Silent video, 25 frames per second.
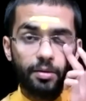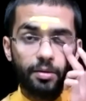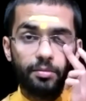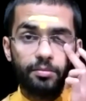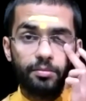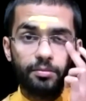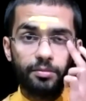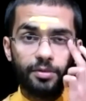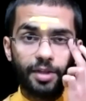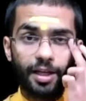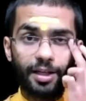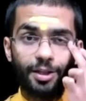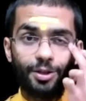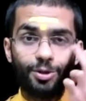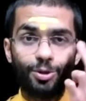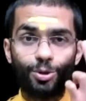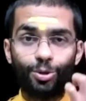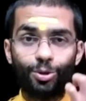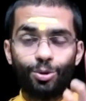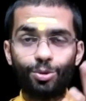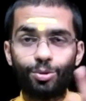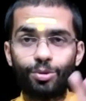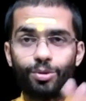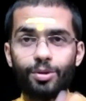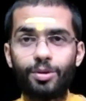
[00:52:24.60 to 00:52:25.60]
That is
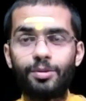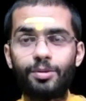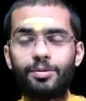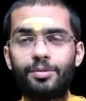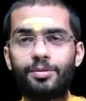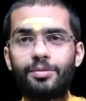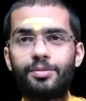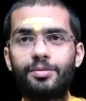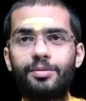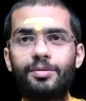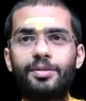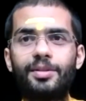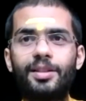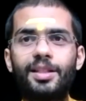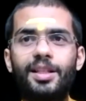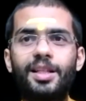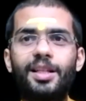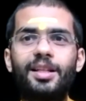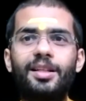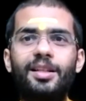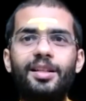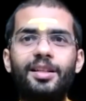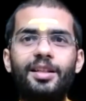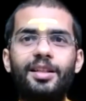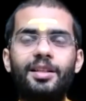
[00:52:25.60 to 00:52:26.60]
true,
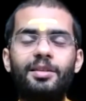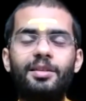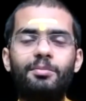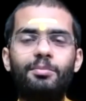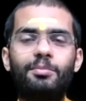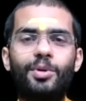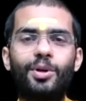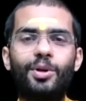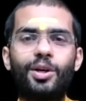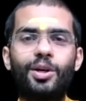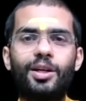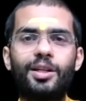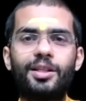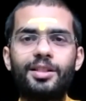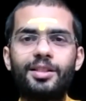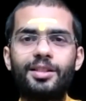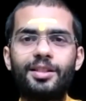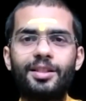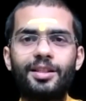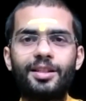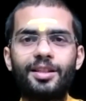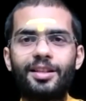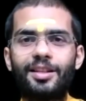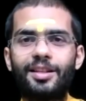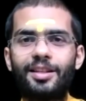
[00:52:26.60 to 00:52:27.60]
because
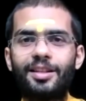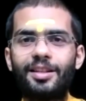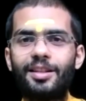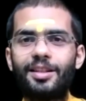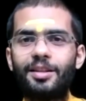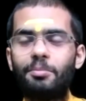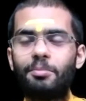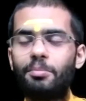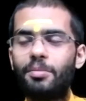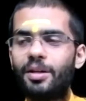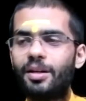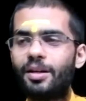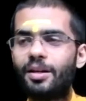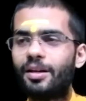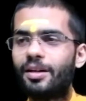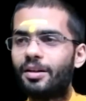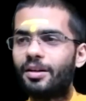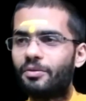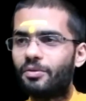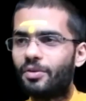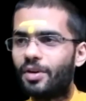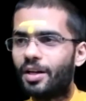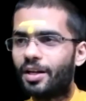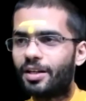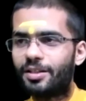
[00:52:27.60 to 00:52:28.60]
the mirror
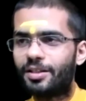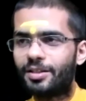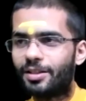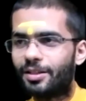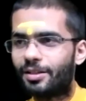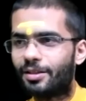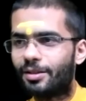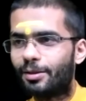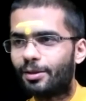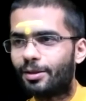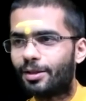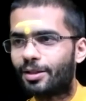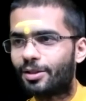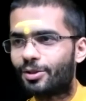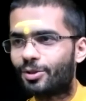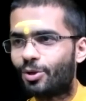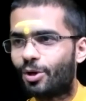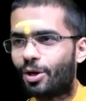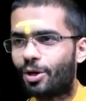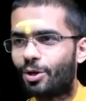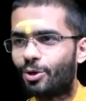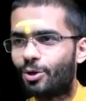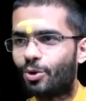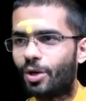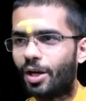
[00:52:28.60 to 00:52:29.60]
reflection does
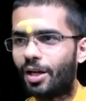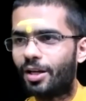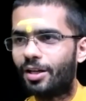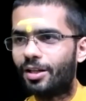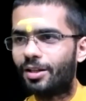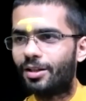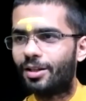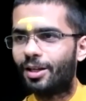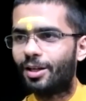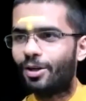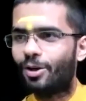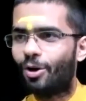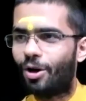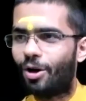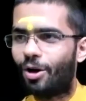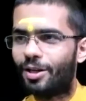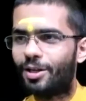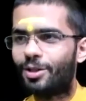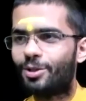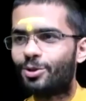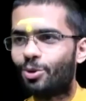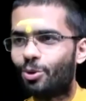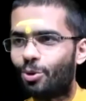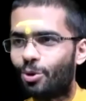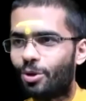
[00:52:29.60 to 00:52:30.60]
not do anything on
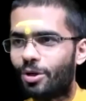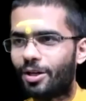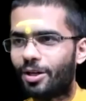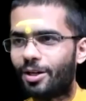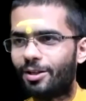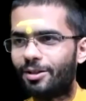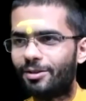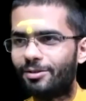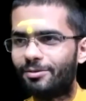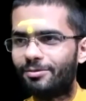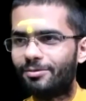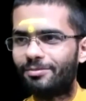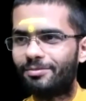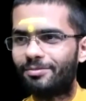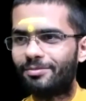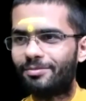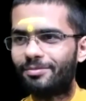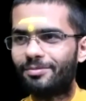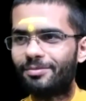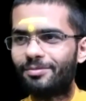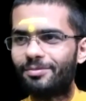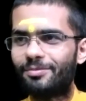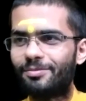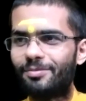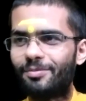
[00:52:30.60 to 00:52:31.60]
its own,
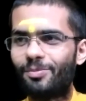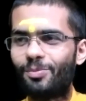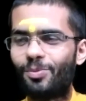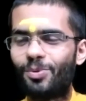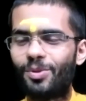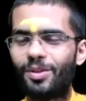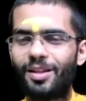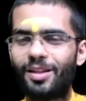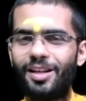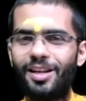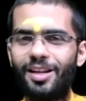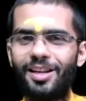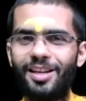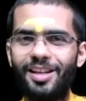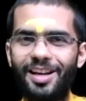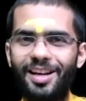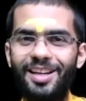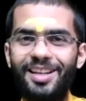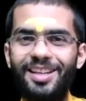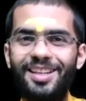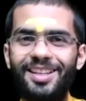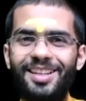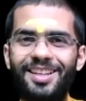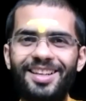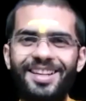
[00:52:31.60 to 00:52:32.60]
right?
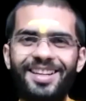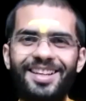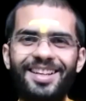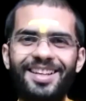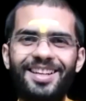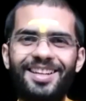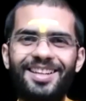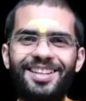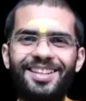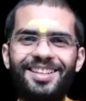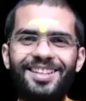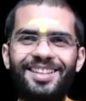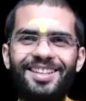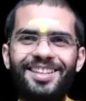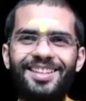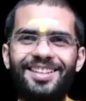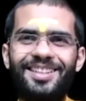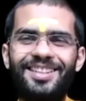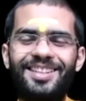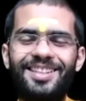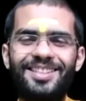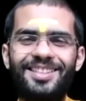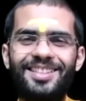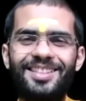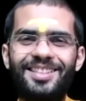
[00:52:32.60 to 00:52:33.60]
It
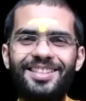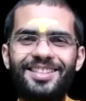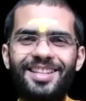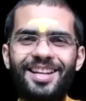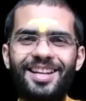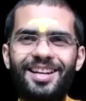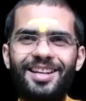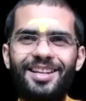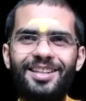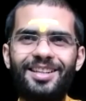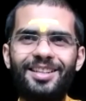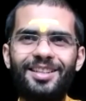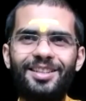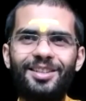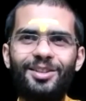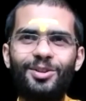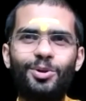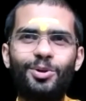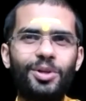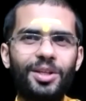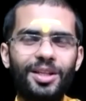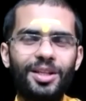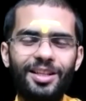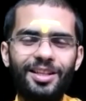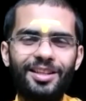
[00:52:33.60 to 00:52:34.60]
doesn't start
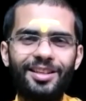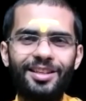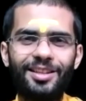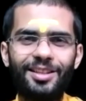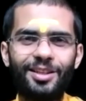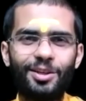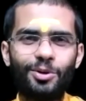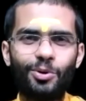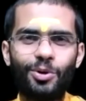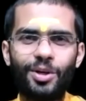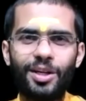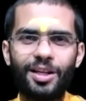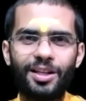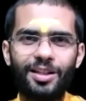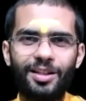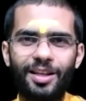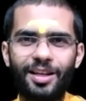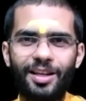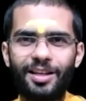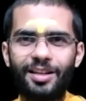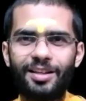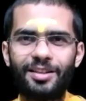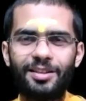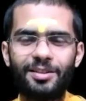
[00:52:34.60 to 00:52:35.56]
going here, going there.